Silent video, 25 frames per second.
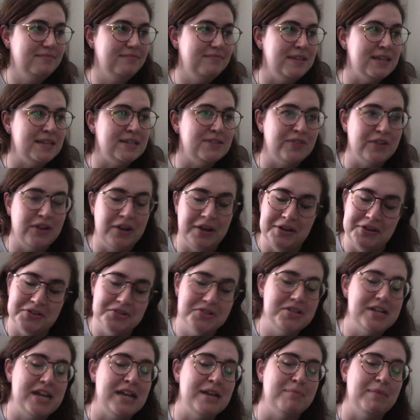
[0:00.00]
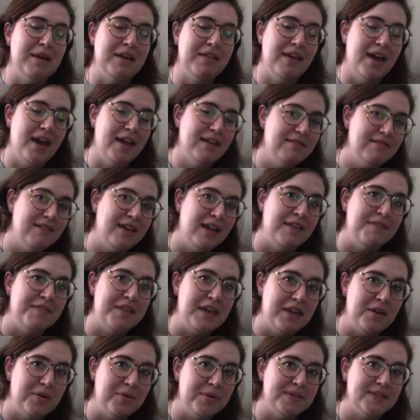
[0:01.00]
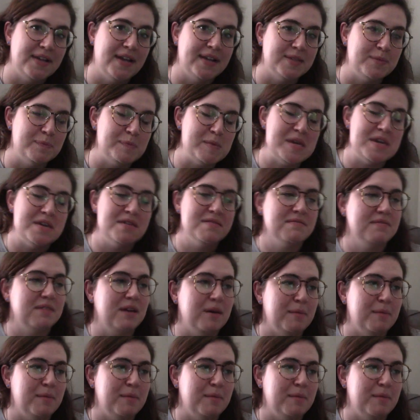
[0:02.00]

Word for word: is very entertained by that, and they always ask me